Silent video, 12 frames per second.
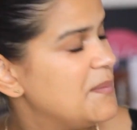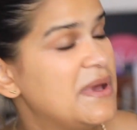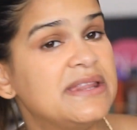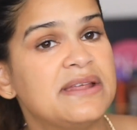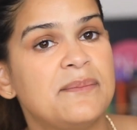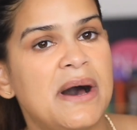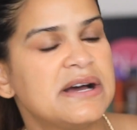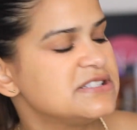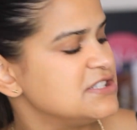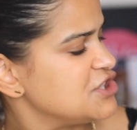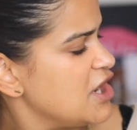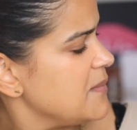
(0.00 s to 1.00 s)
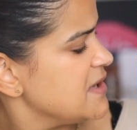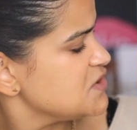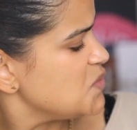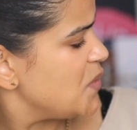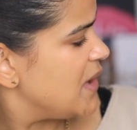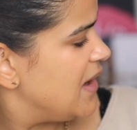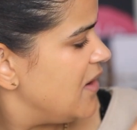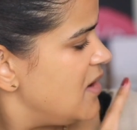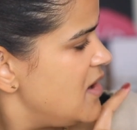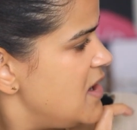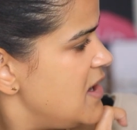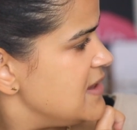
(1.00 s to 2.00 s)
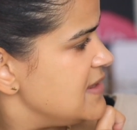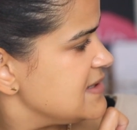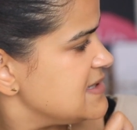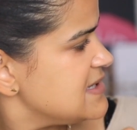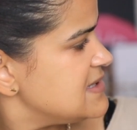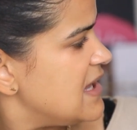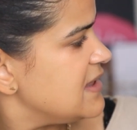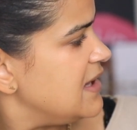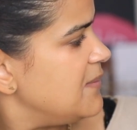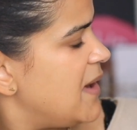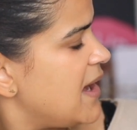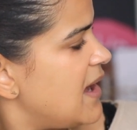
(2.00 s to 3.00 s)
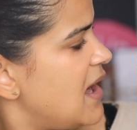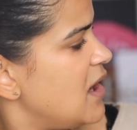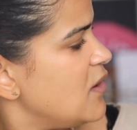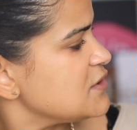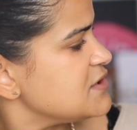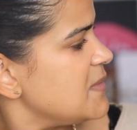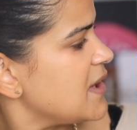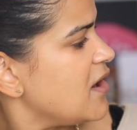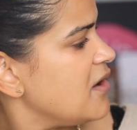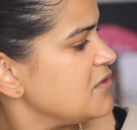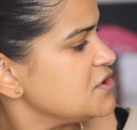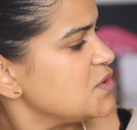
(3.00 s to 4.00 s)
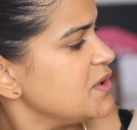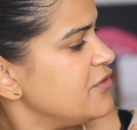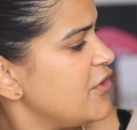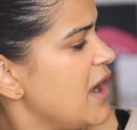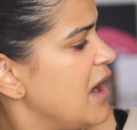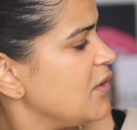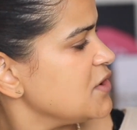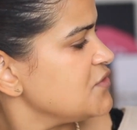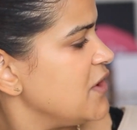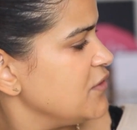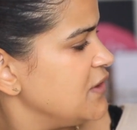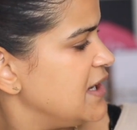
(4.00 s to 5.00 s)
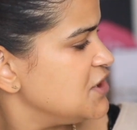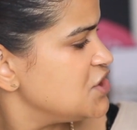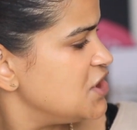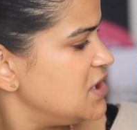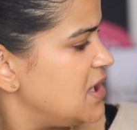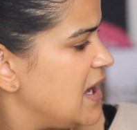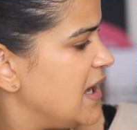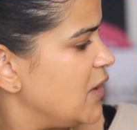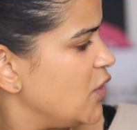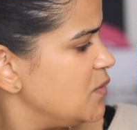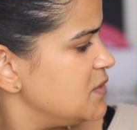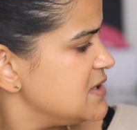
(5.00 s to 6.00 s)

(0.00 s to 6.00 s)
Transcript: in the BoxyCharm as well. This is the Becca Ultimate Coverage 24 Hours Foundation. I hope